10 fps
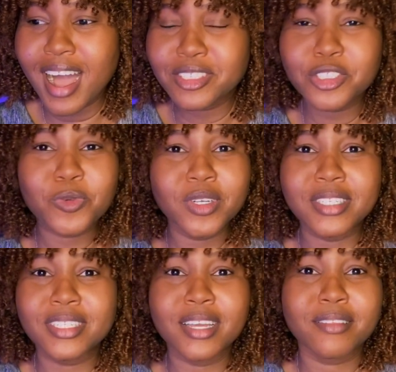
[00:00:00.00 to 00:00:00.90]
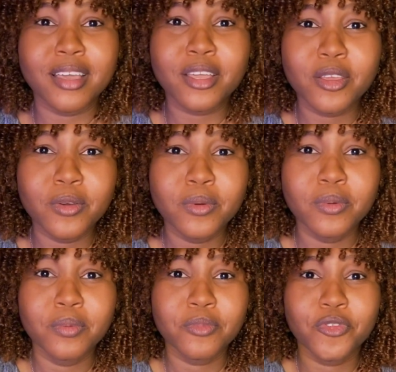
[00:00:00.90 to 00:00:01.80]
just want to say thank you
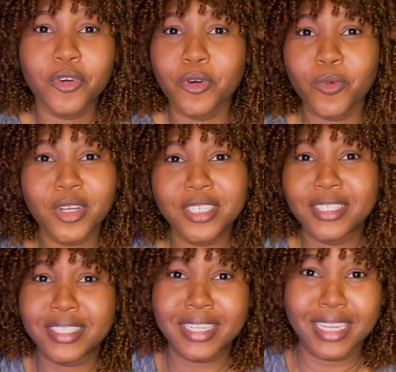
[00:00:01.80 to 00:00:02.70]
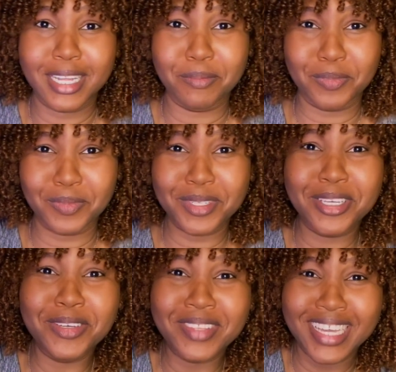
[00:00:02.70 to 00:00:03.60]
for watching this clip
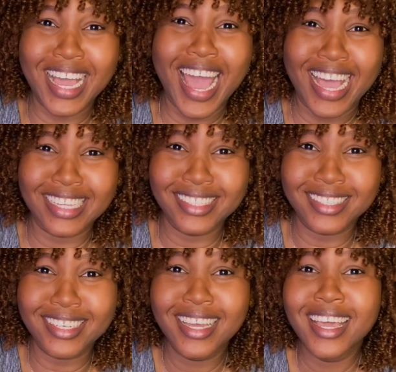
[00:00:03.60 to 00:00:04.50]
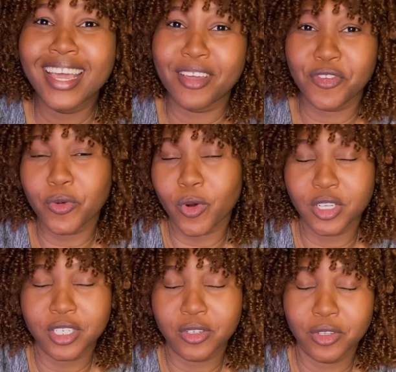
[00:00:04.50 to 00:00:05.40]
to the end, if you're
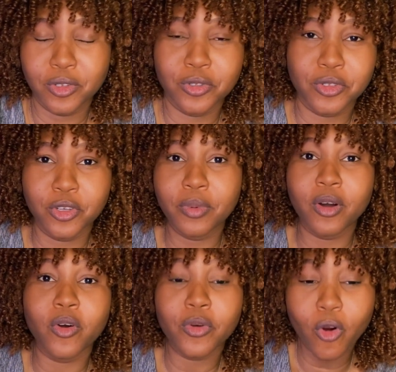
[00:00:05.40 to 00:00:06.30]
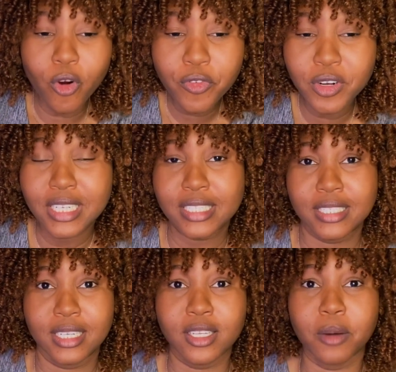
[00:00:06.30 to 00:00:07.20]
watching on YouTube, or for
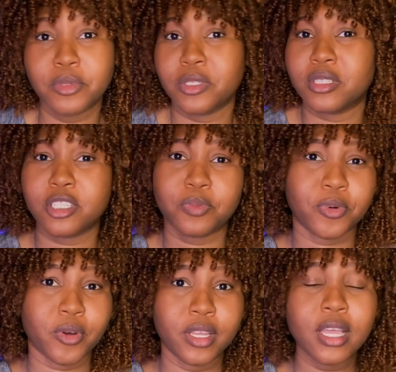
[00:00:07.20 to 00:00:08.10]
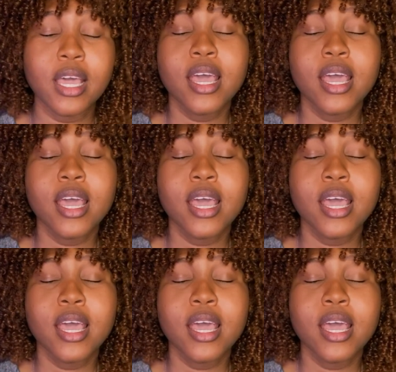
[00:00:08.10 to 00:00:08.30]
listening up to this point.